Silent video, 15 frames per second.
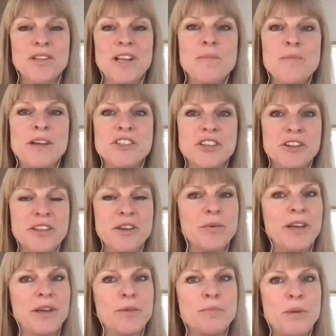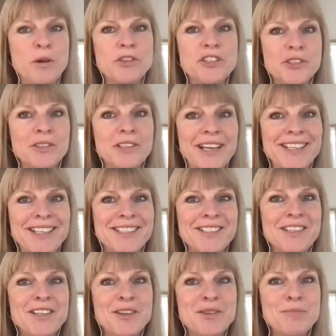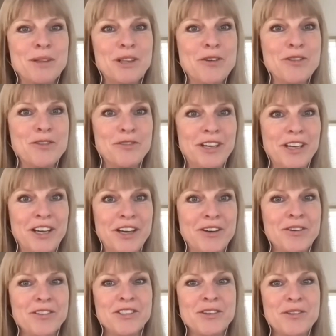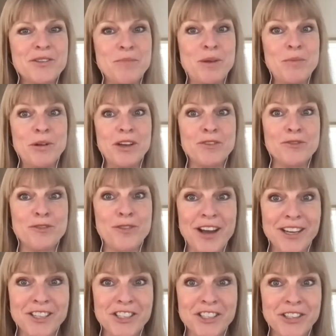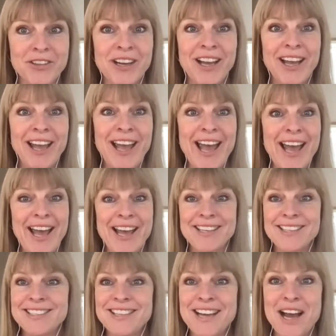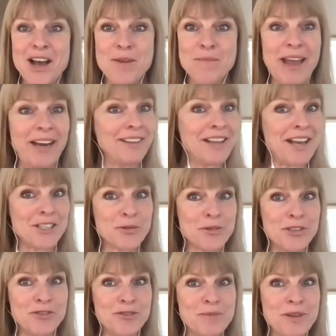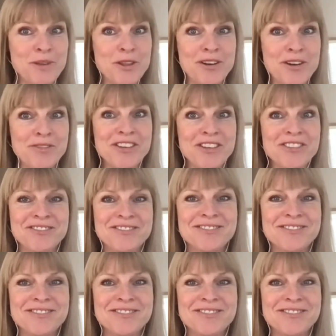Well, I'll make sure that we post your links below the video so that people can find you. And any last words from either one of you?